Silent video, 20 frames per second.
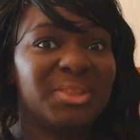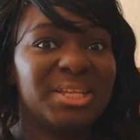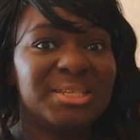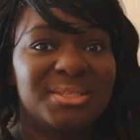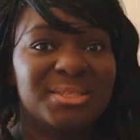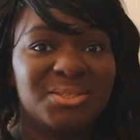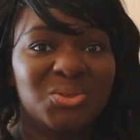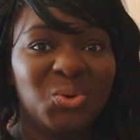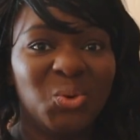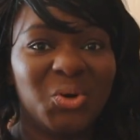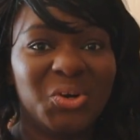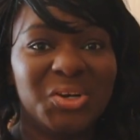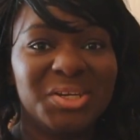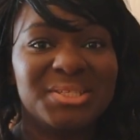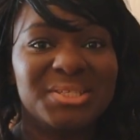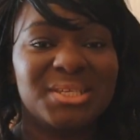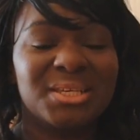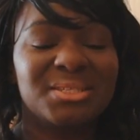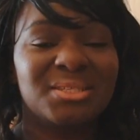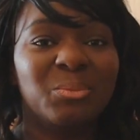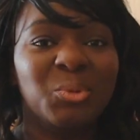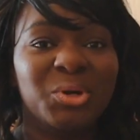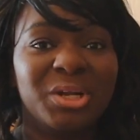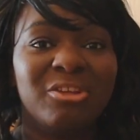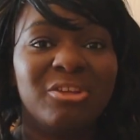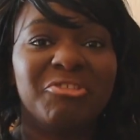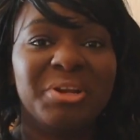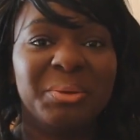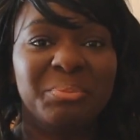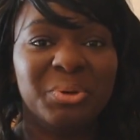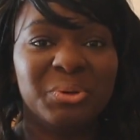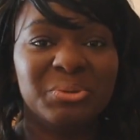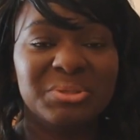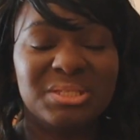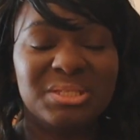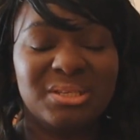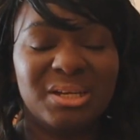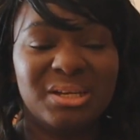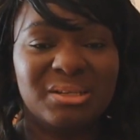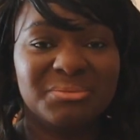Stores. Someone already
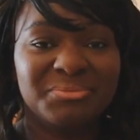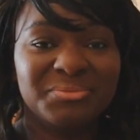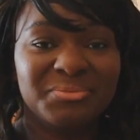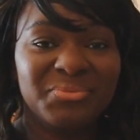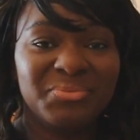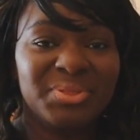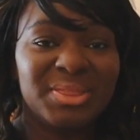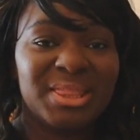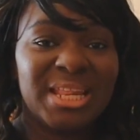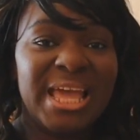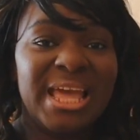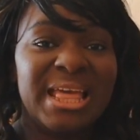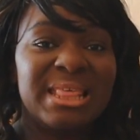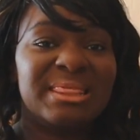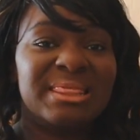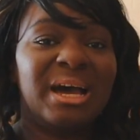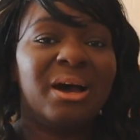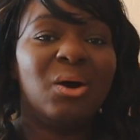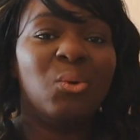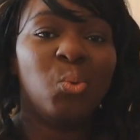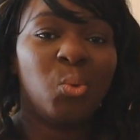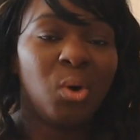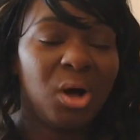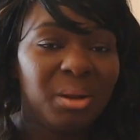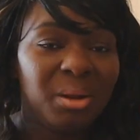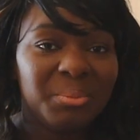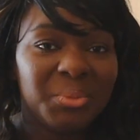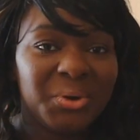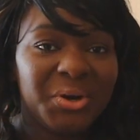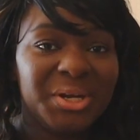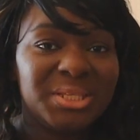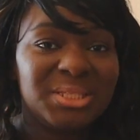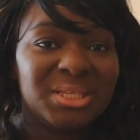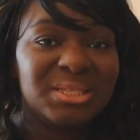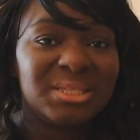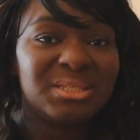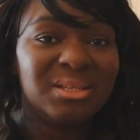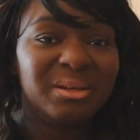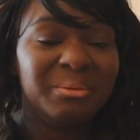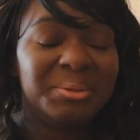posted that
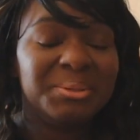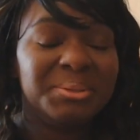Walmart is